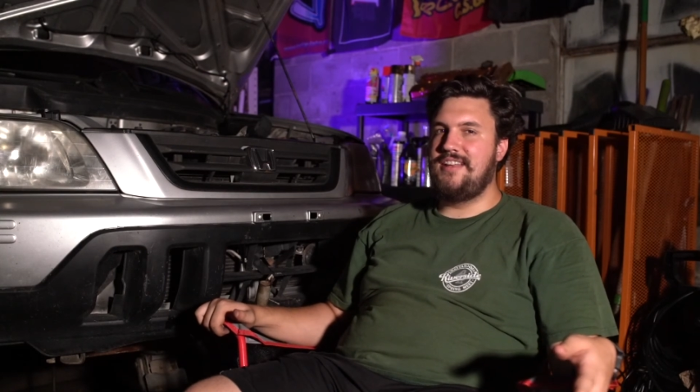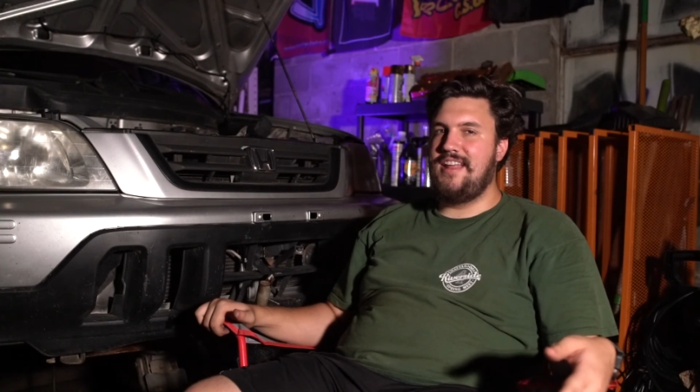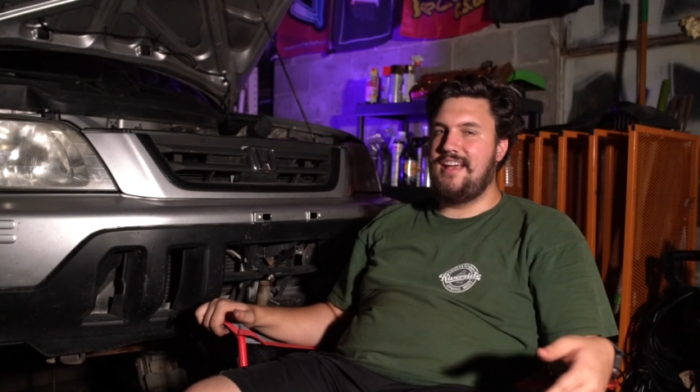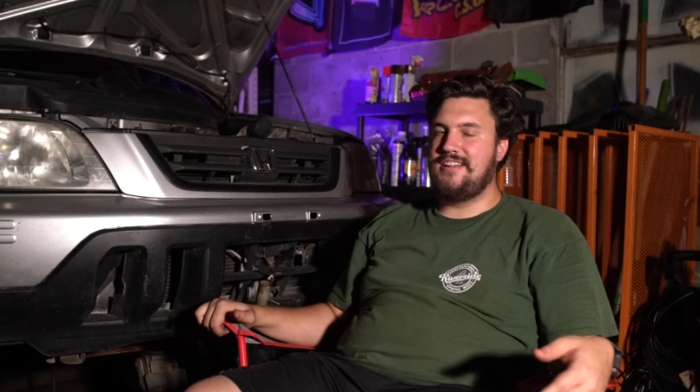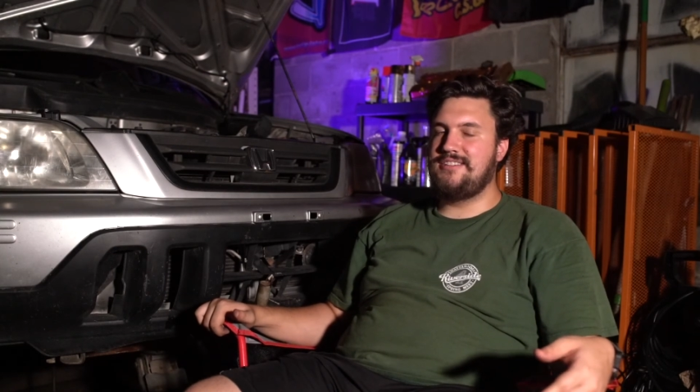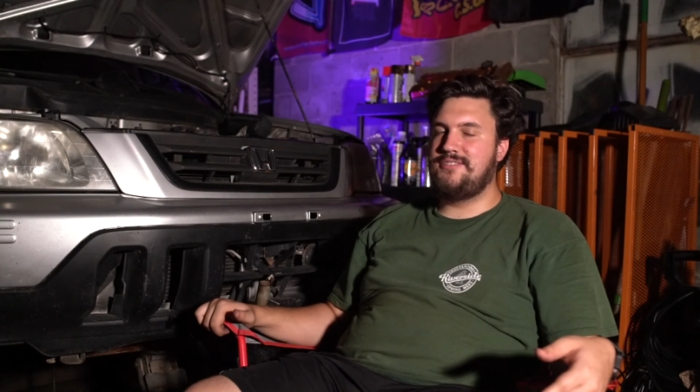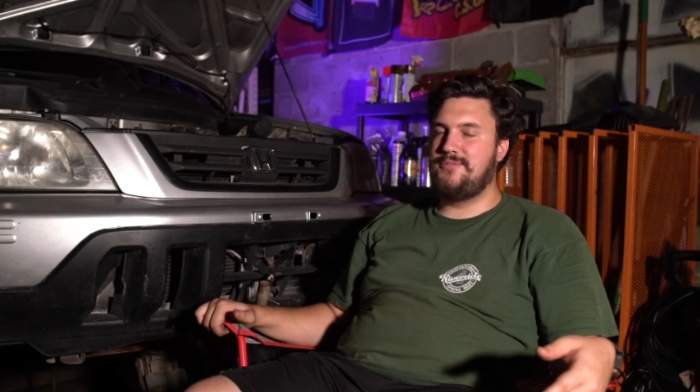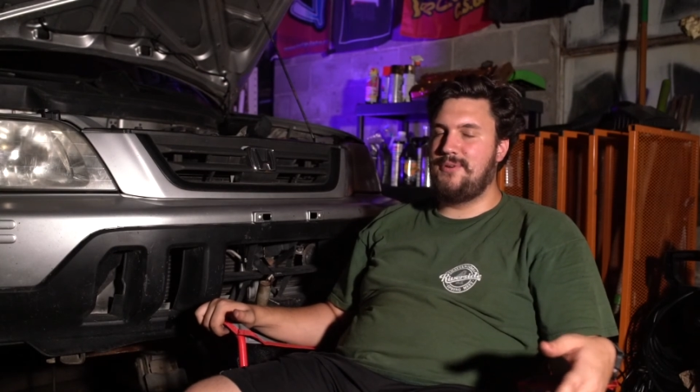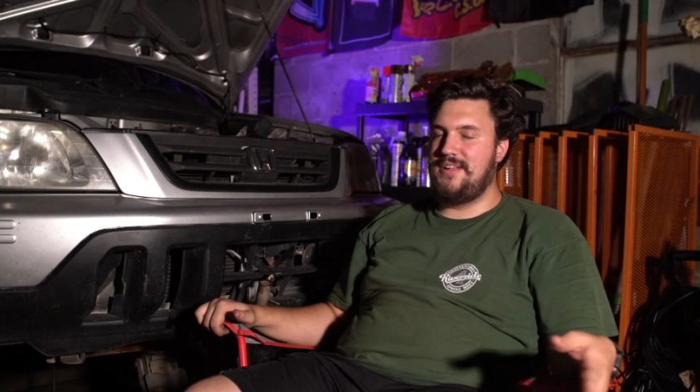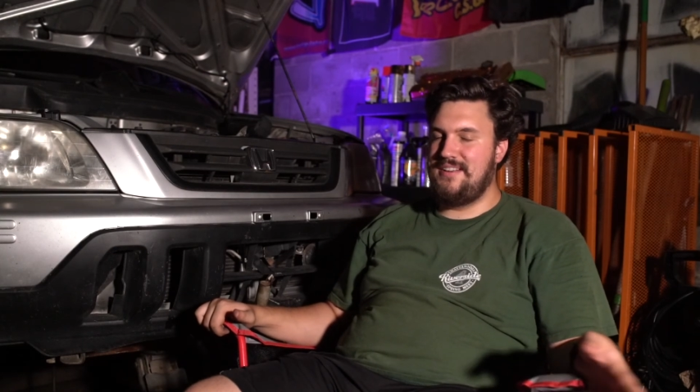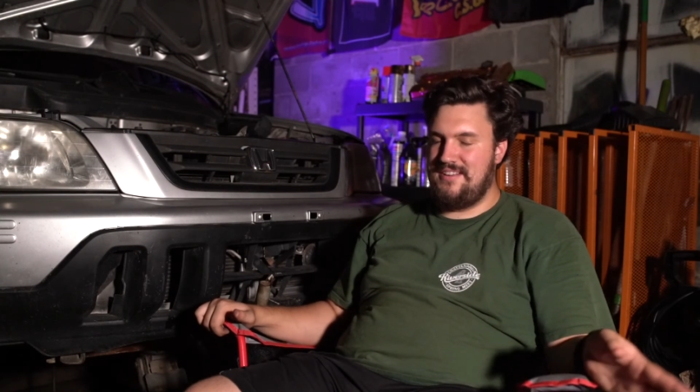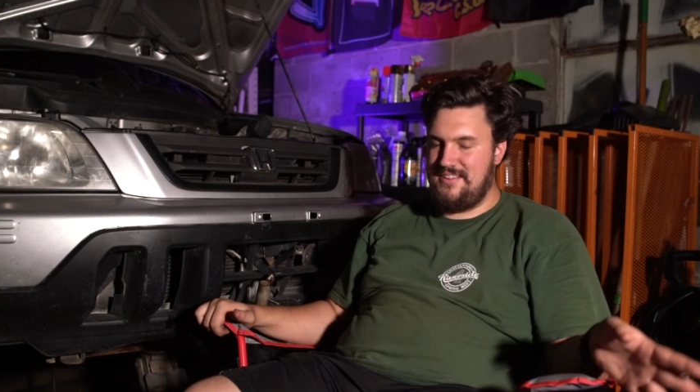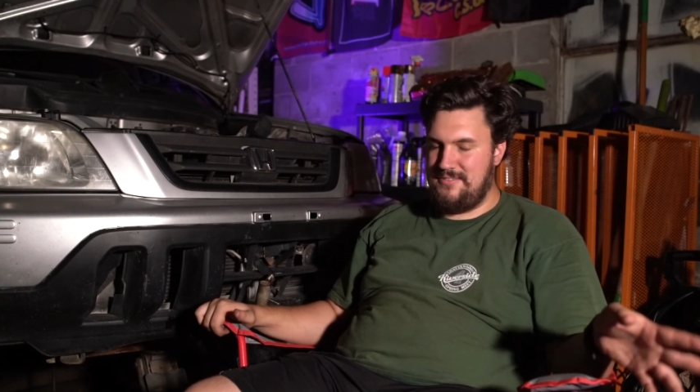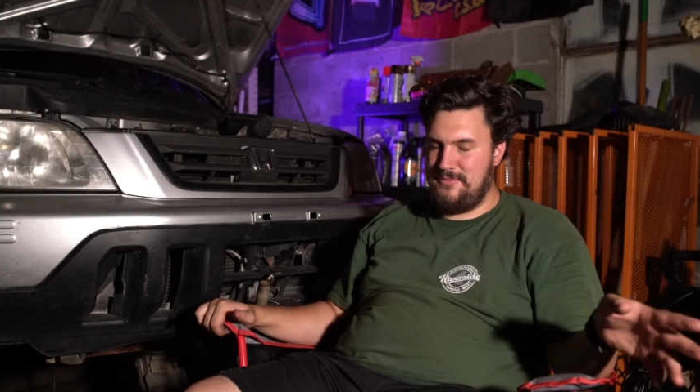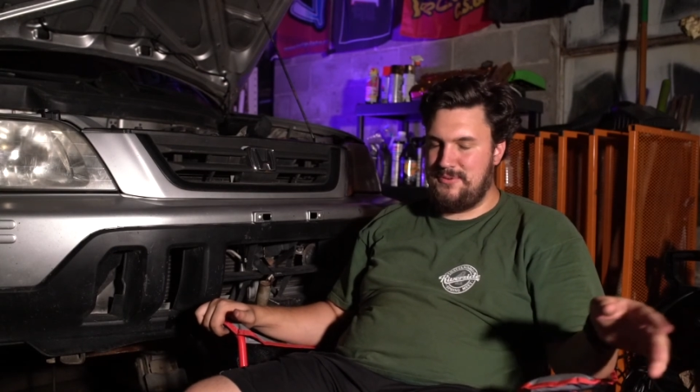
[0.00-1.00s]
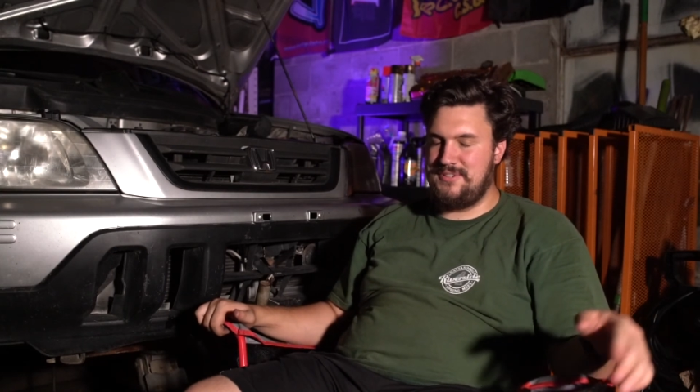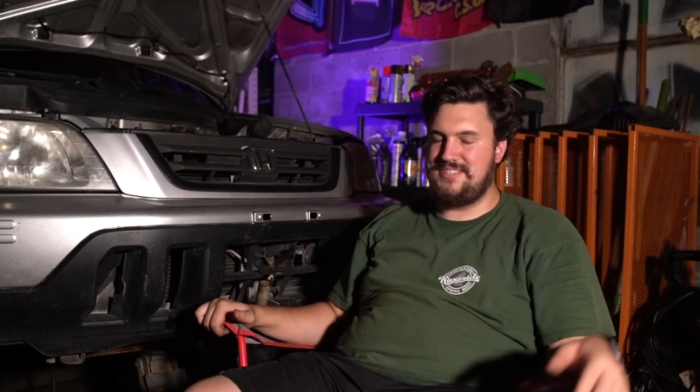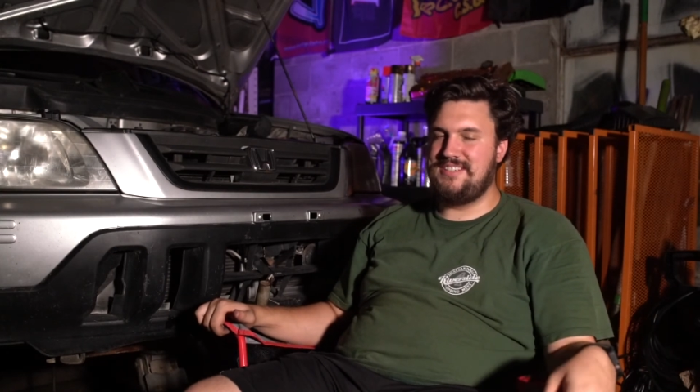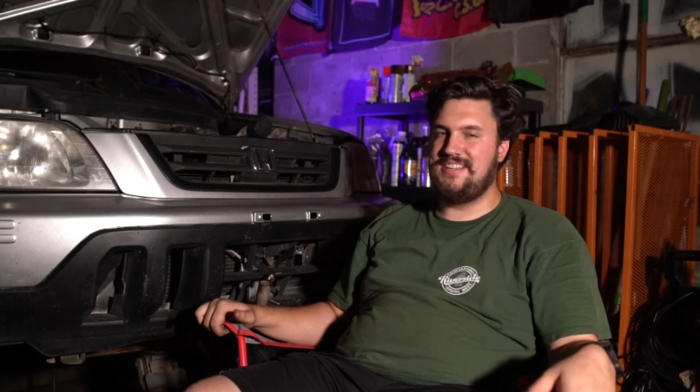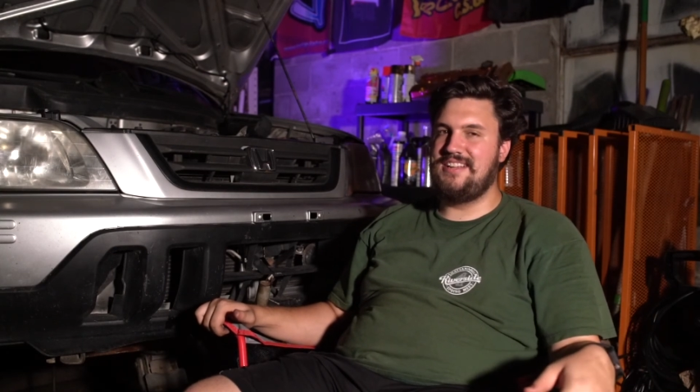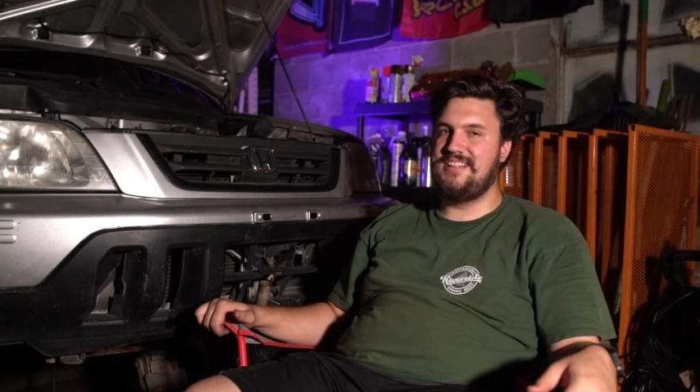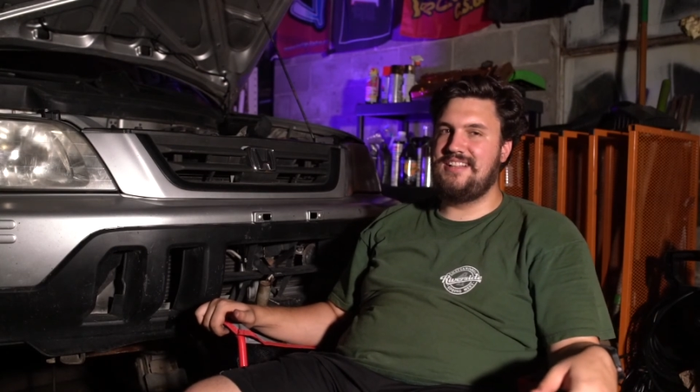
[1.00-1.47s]
next one. We'll
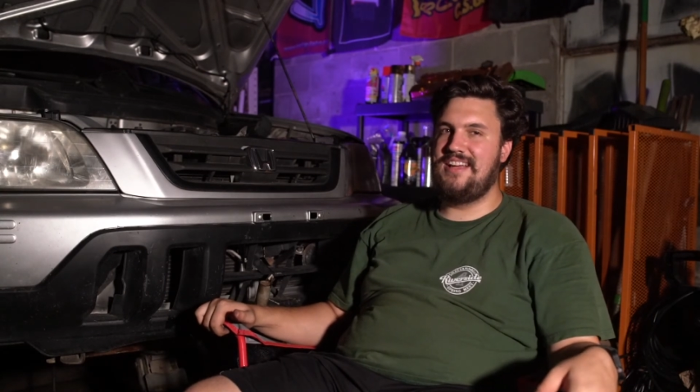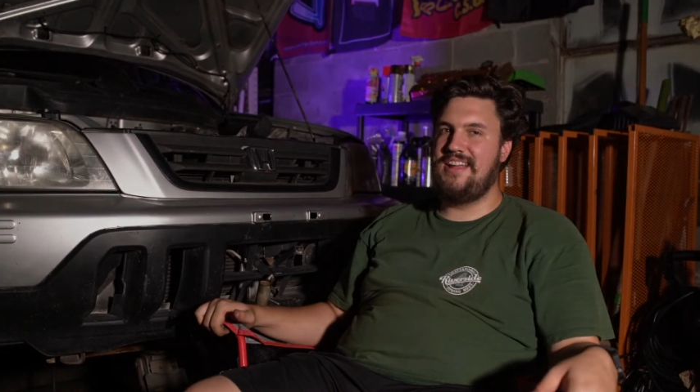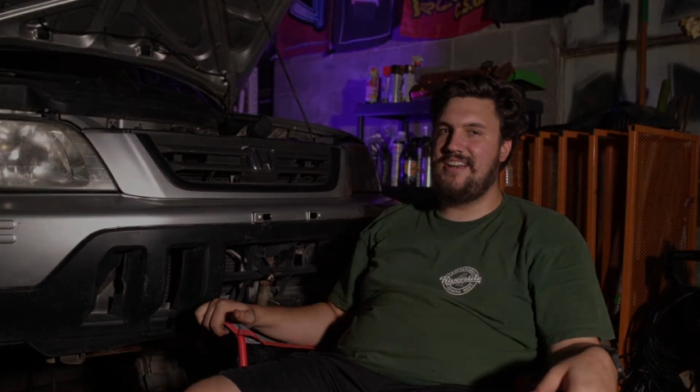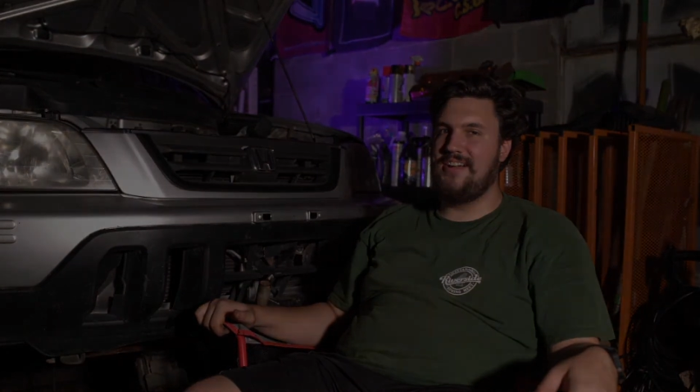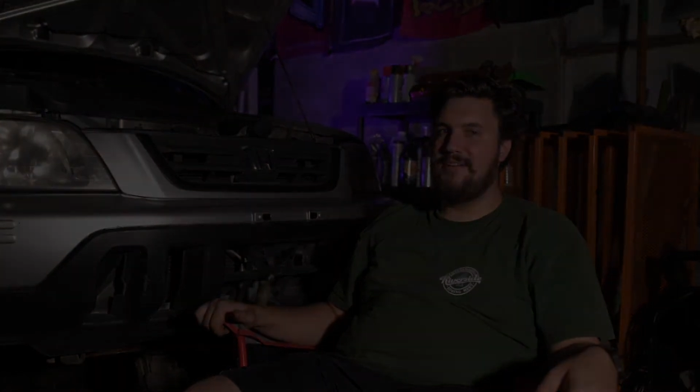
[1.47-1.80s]
see you later.